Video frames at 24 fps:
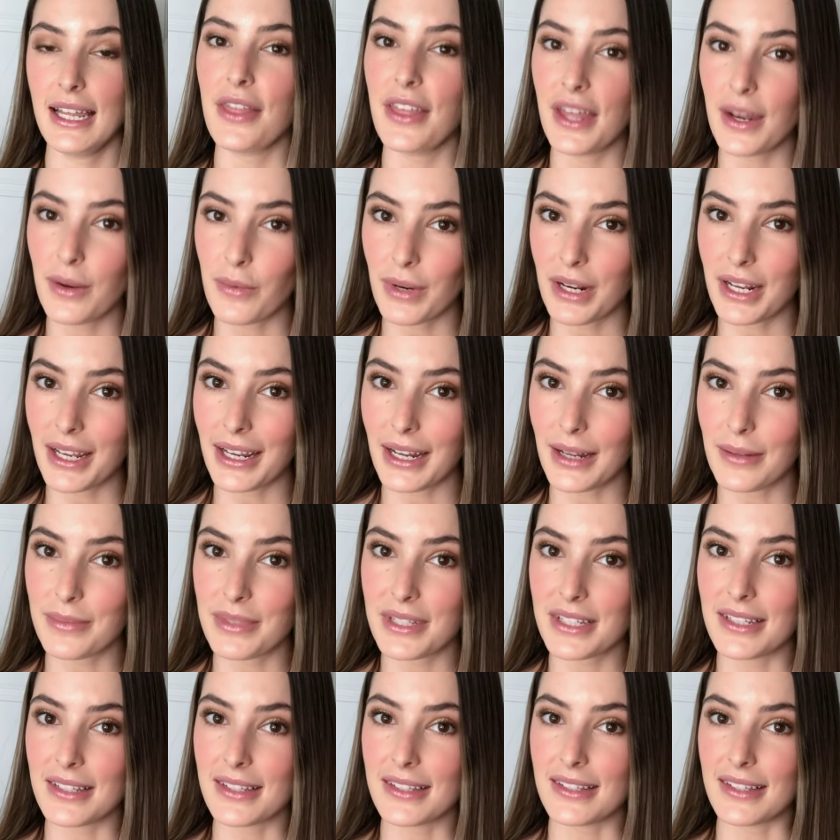Then when it
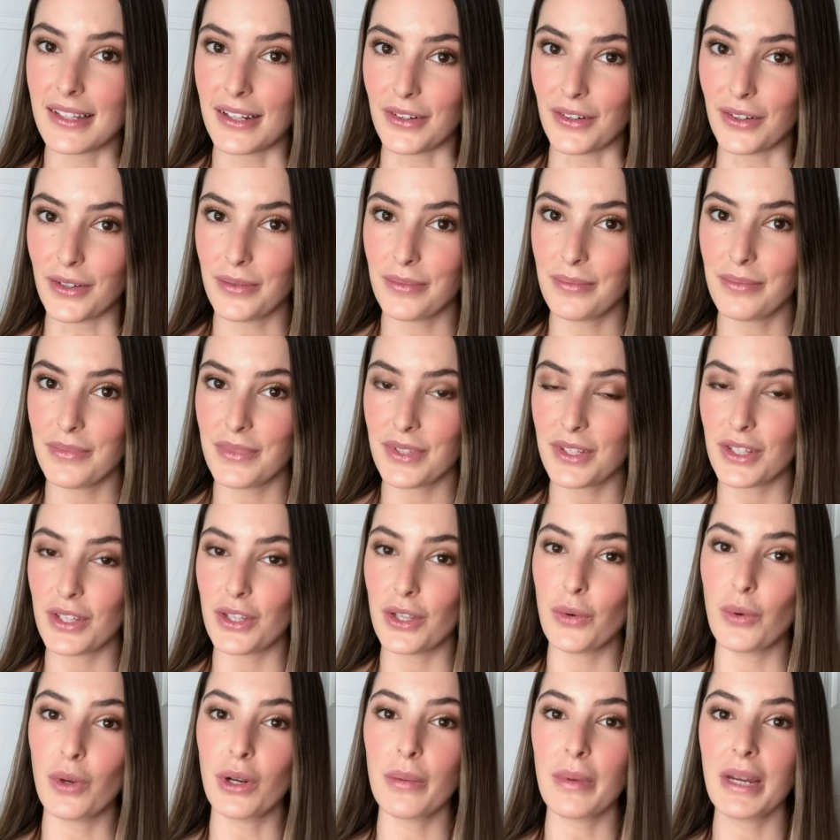comes to serums,
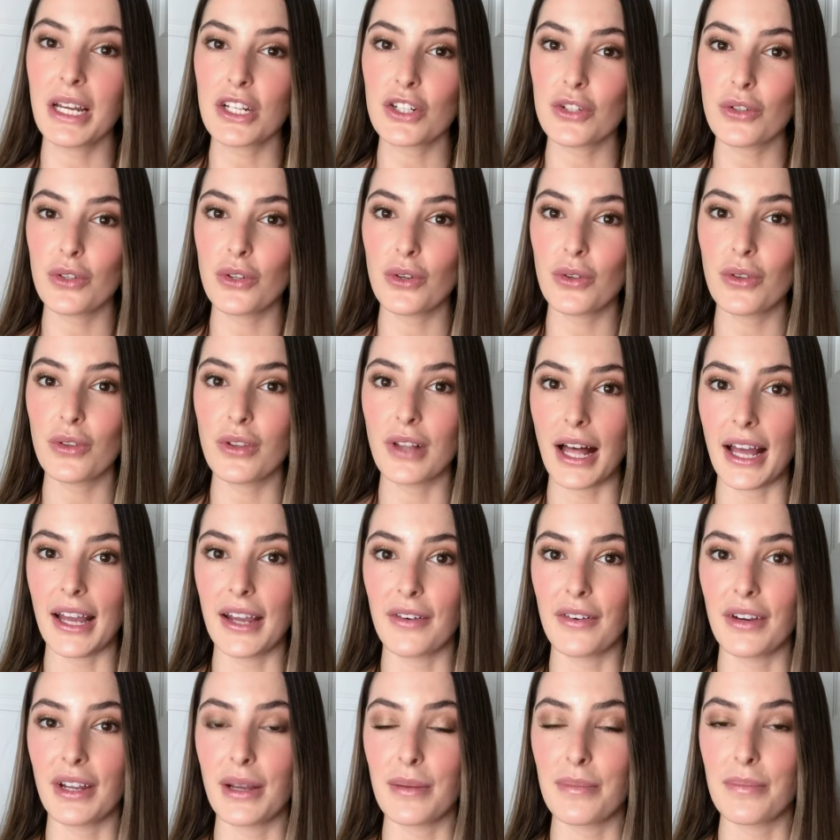you want to make sure you're
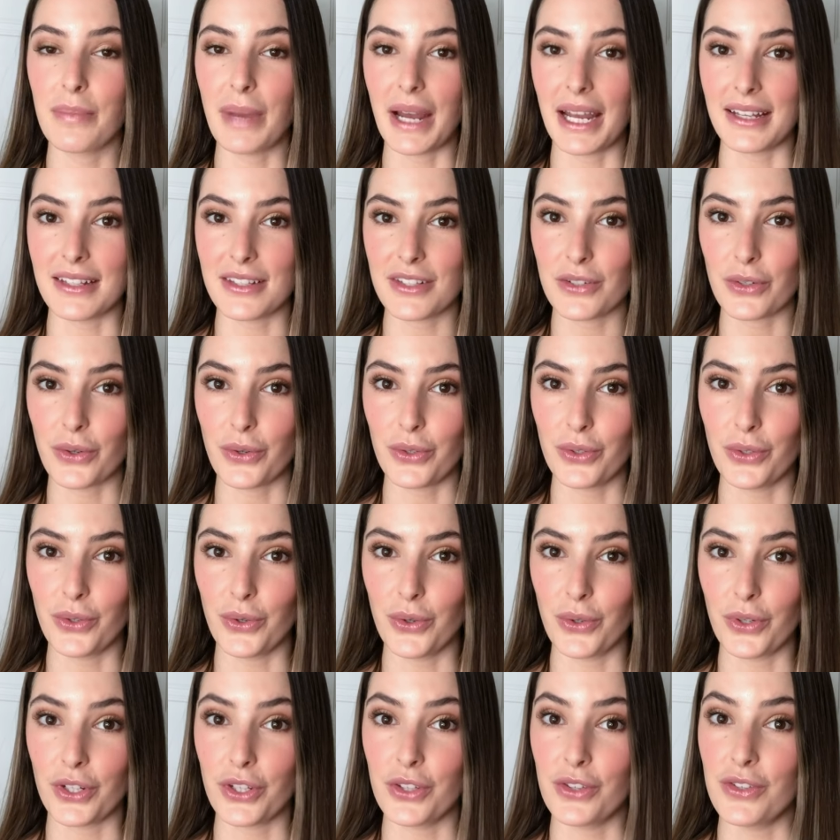layering based on
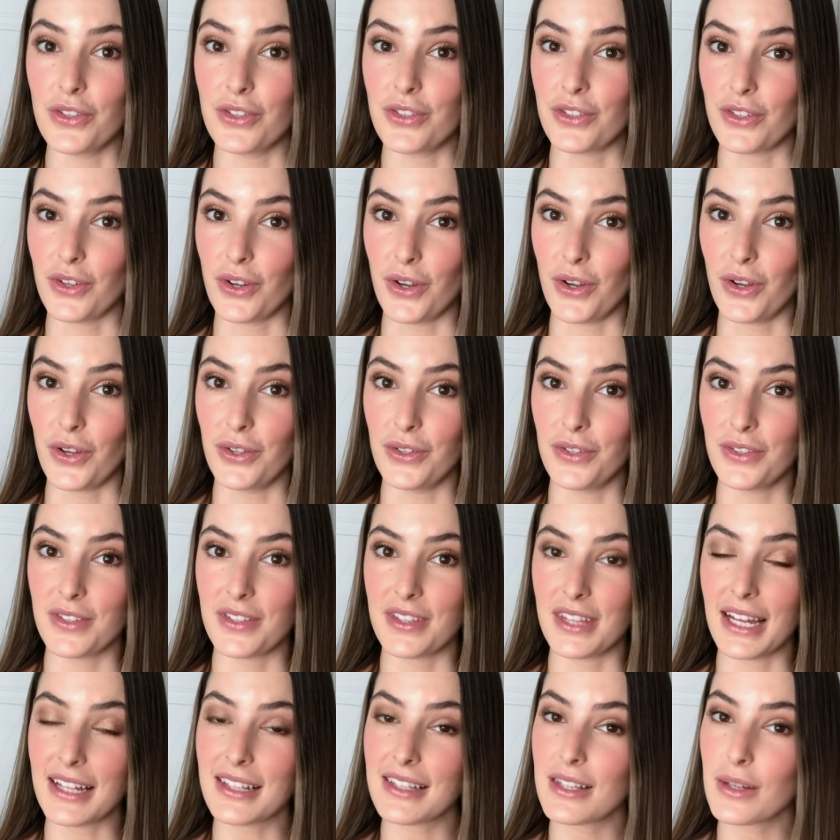your concerns.
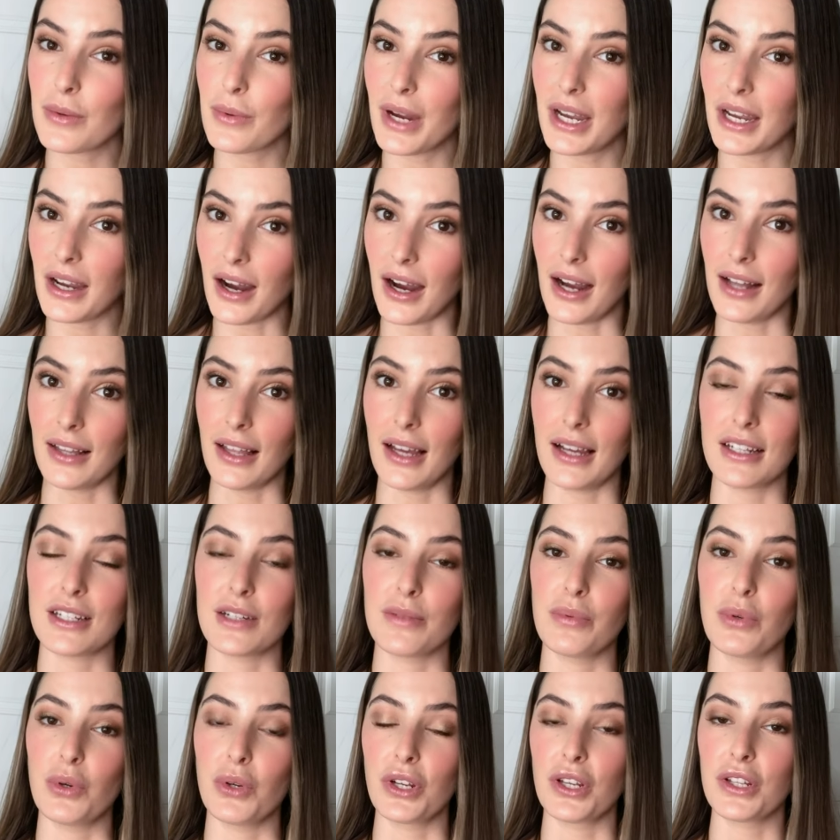That's the way I like
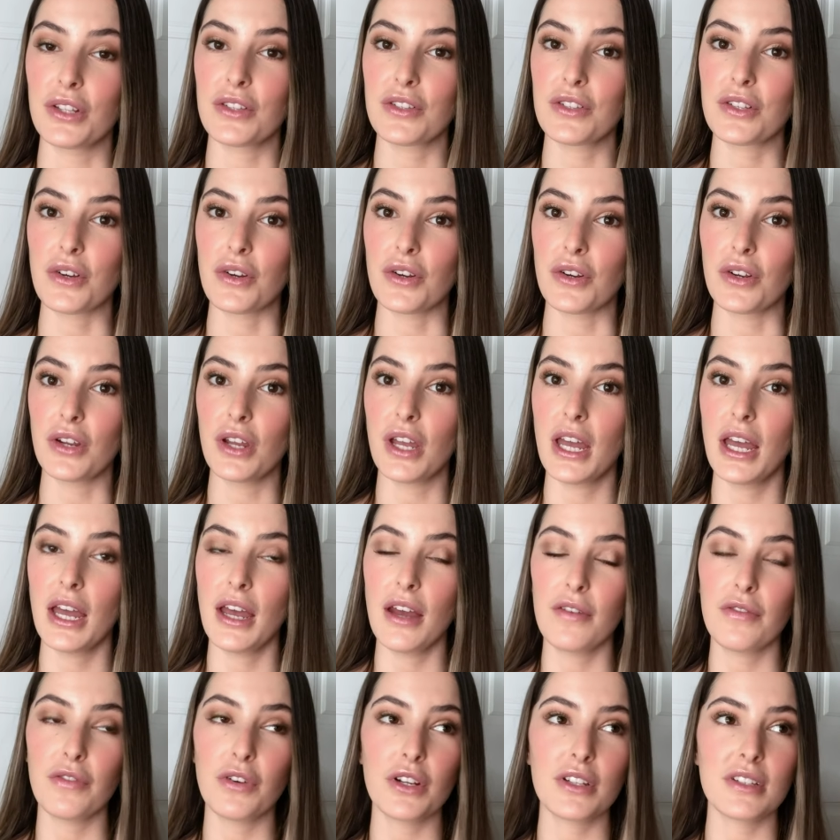to put it. So
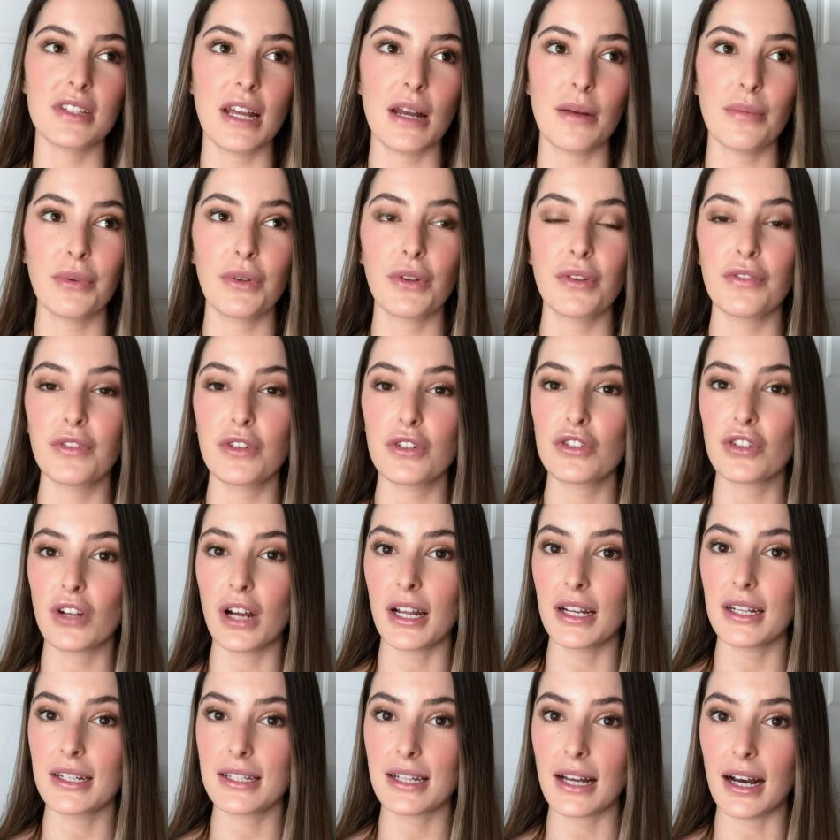for example, if you're
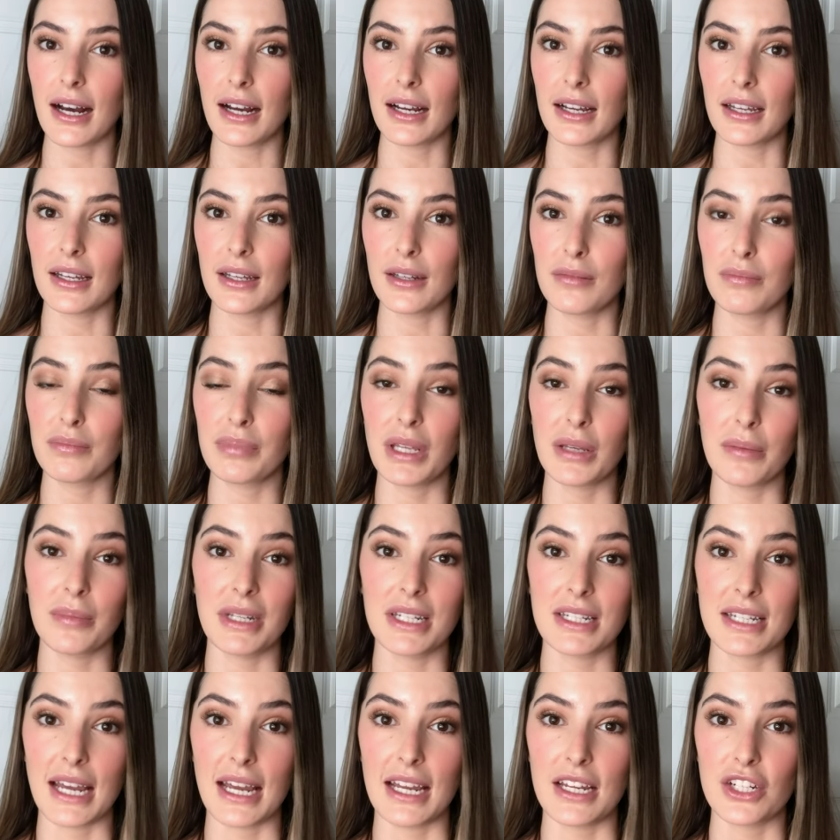trying to target
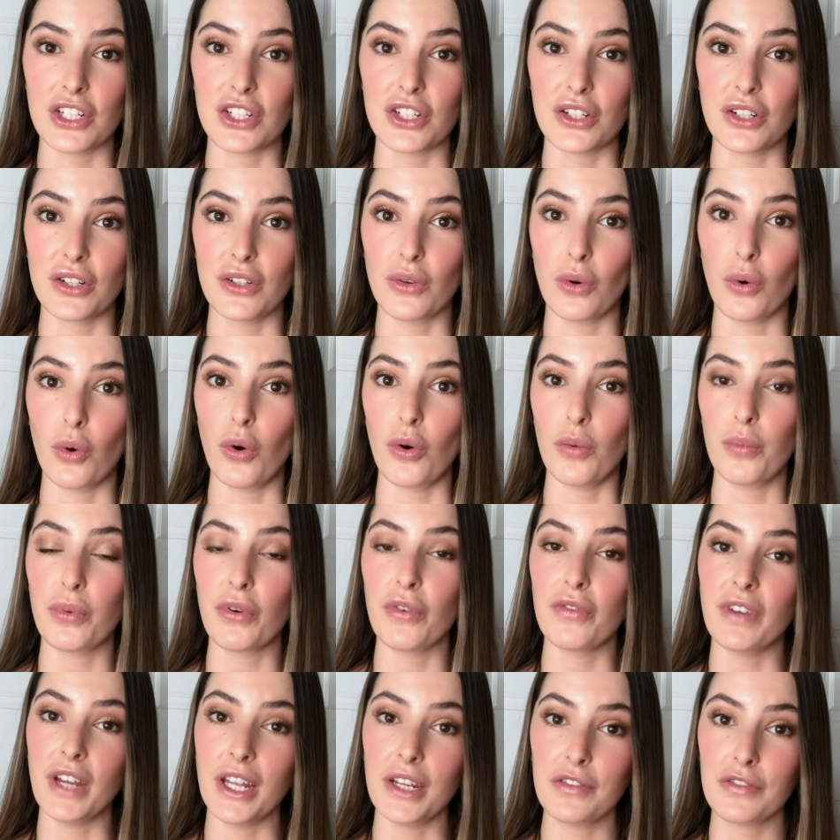pigmentation or
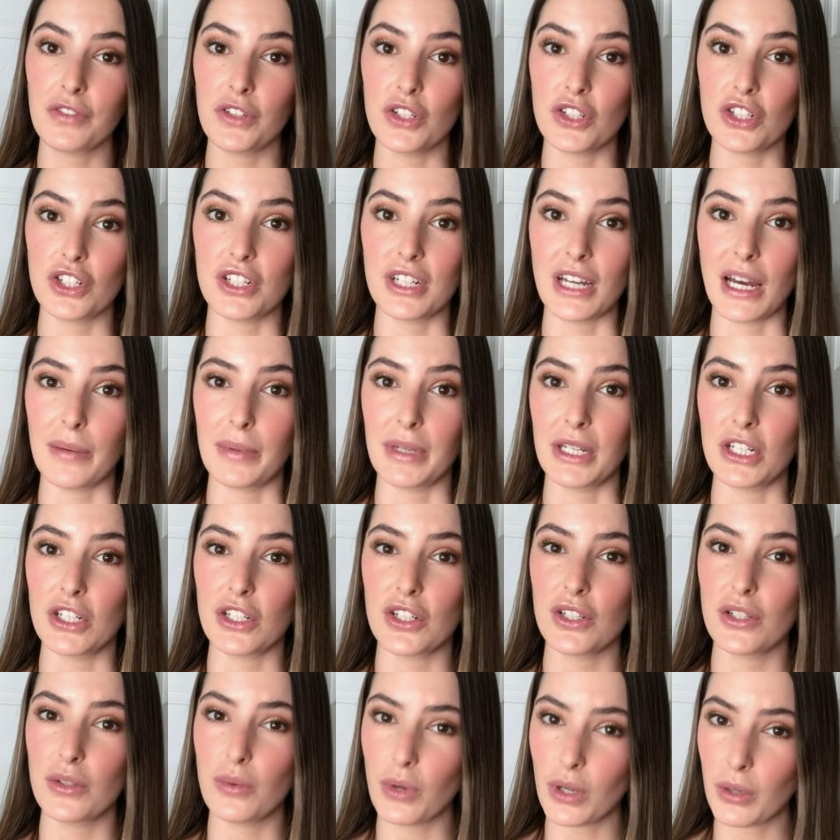prevent future
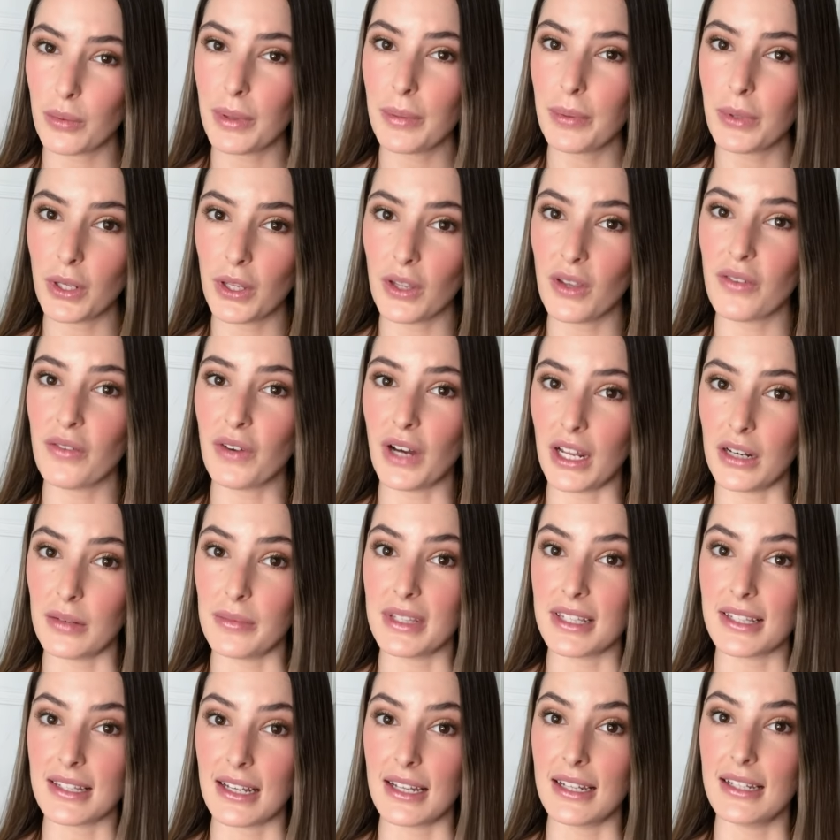damage, you want to be putting your
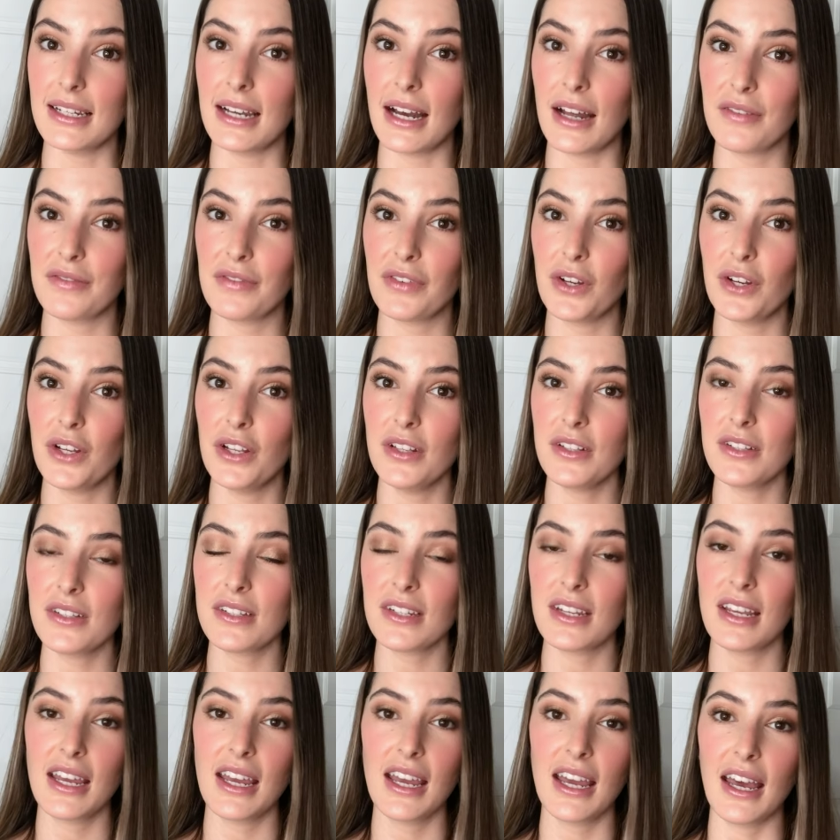vitamin C down
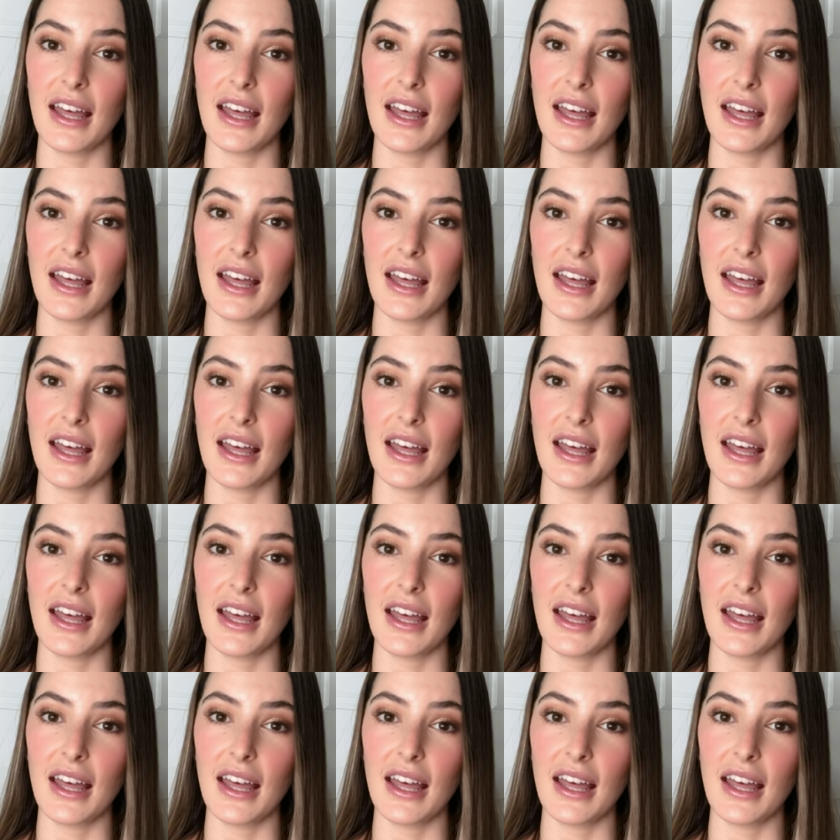first.